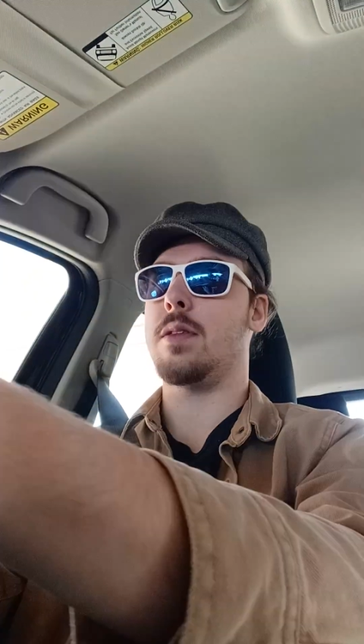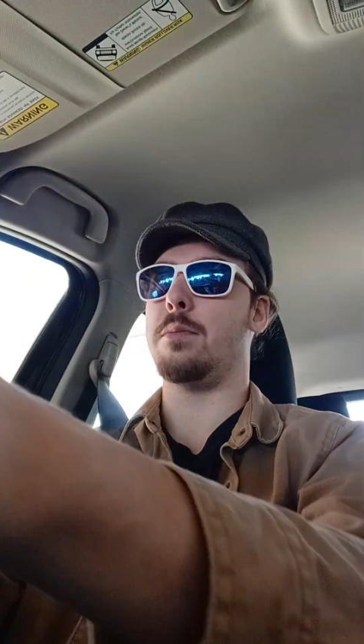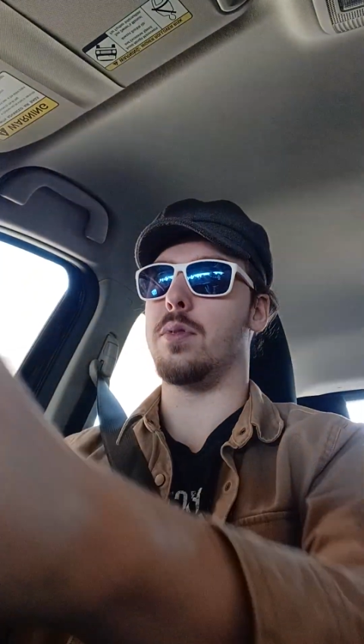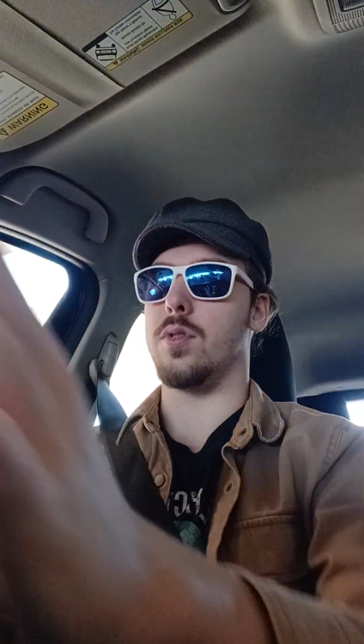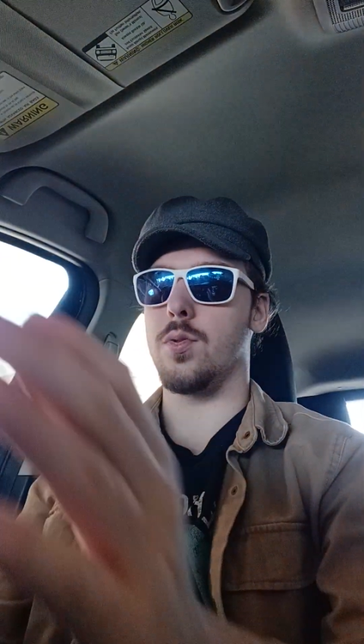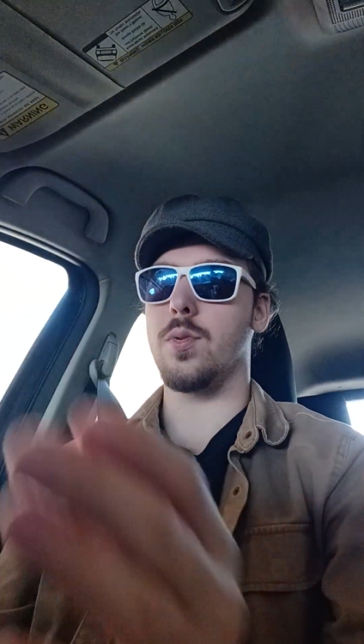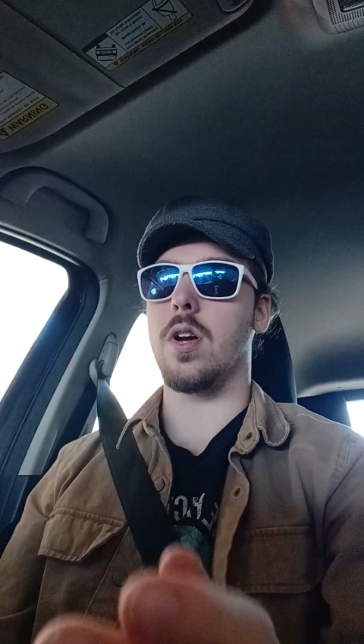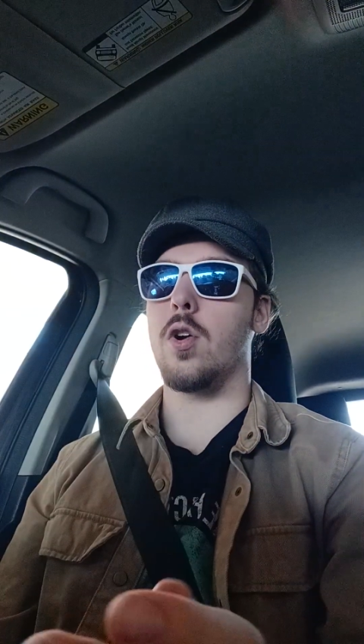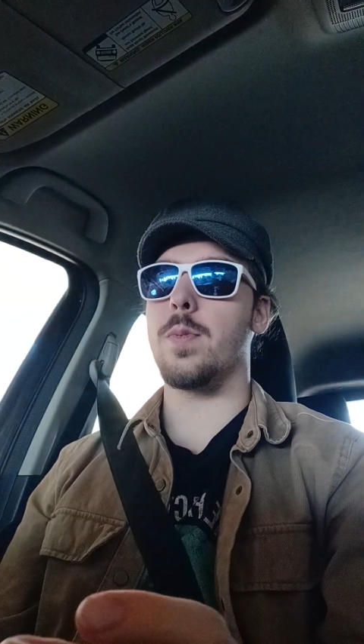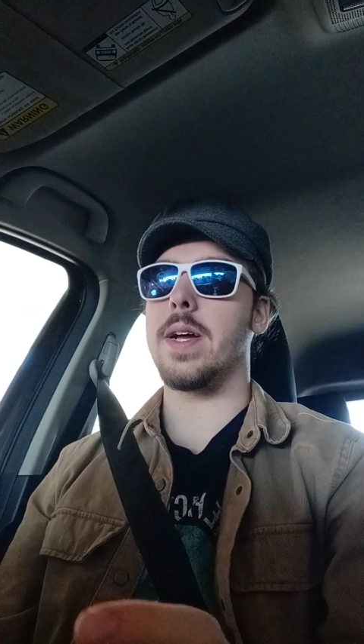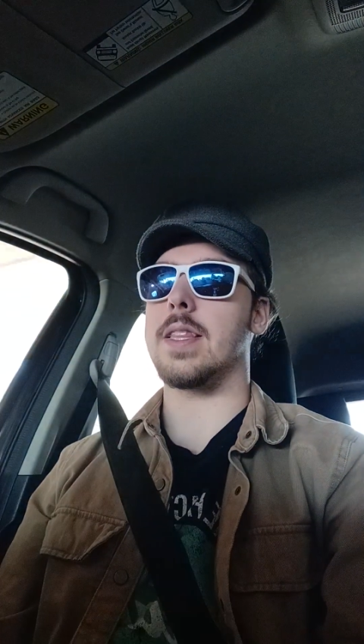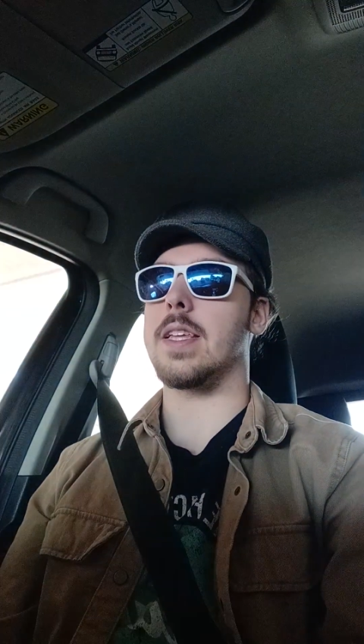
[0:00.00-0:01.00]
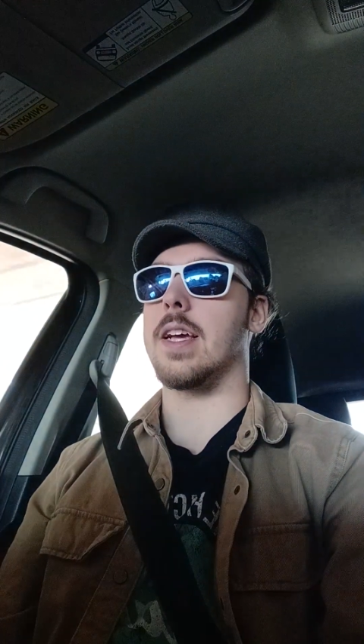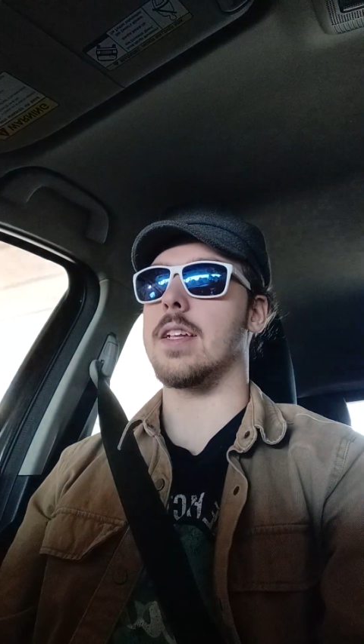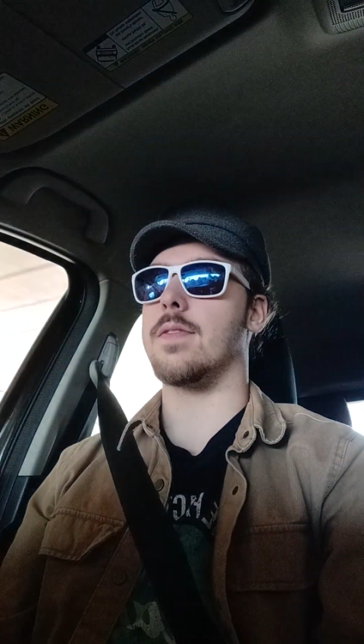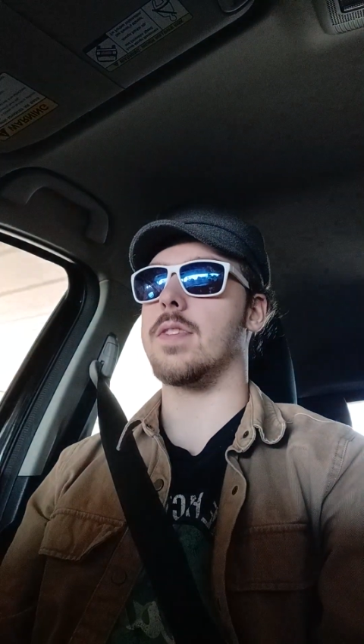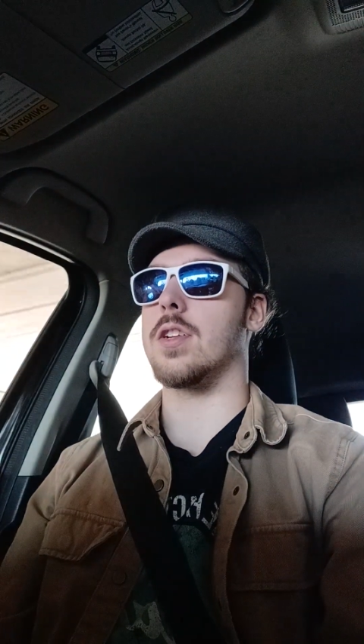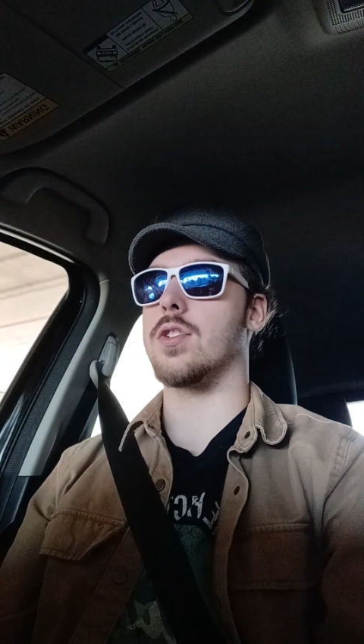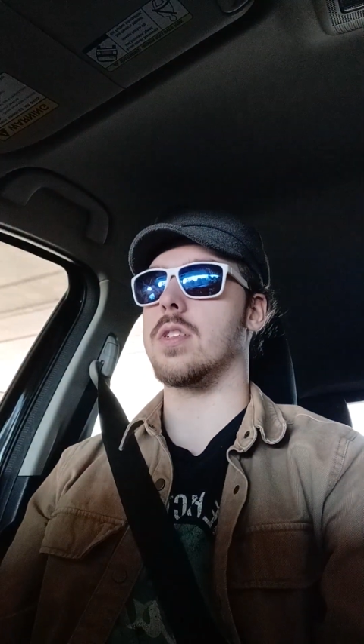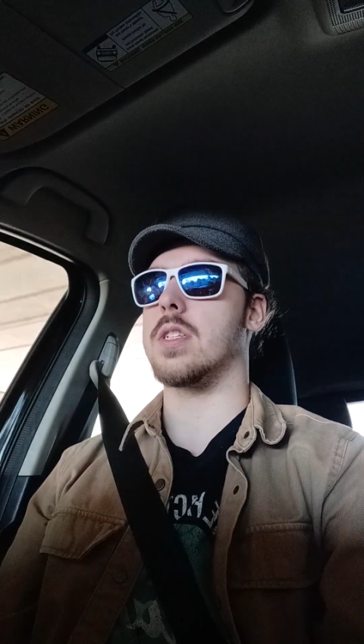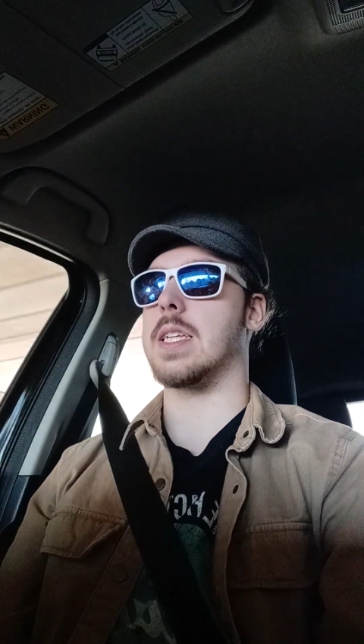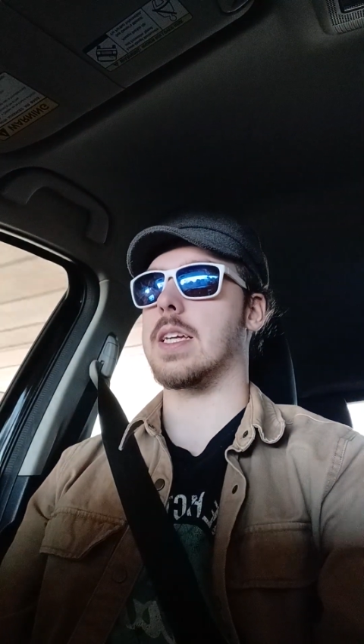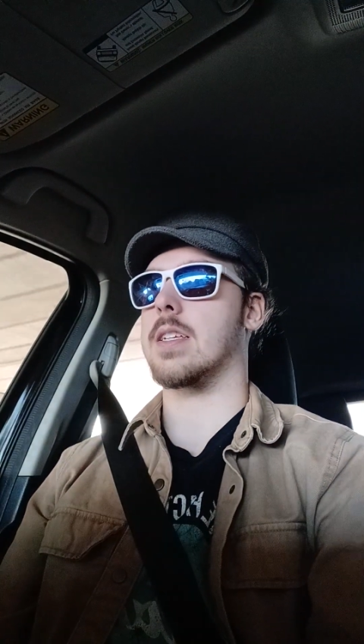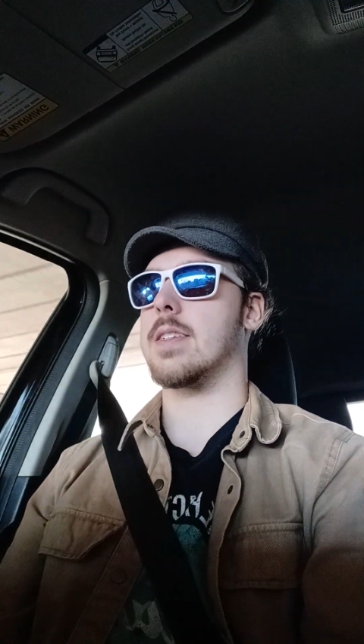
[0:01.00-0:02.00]
the blue Goma at the end of Dungeon
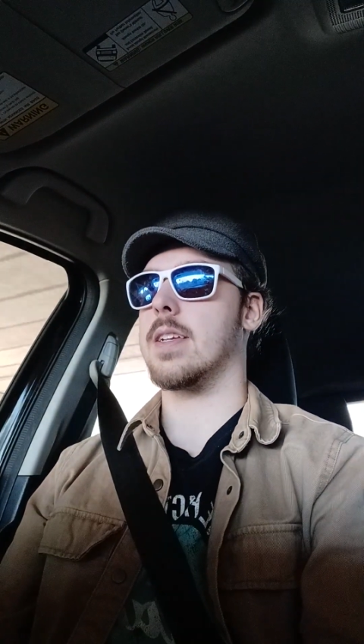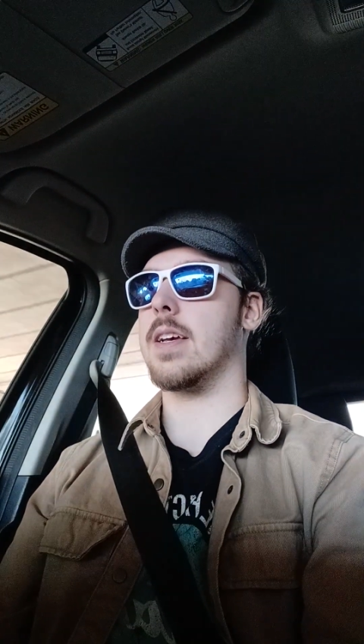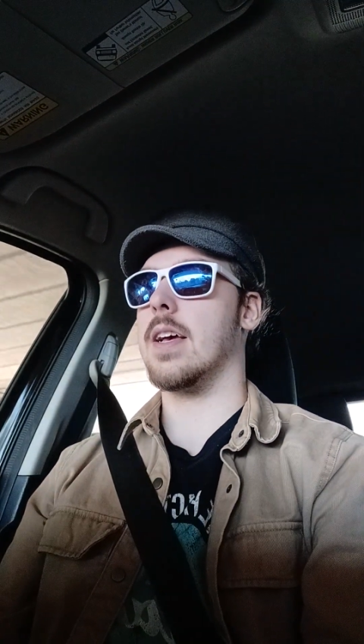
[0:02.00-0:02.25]
6?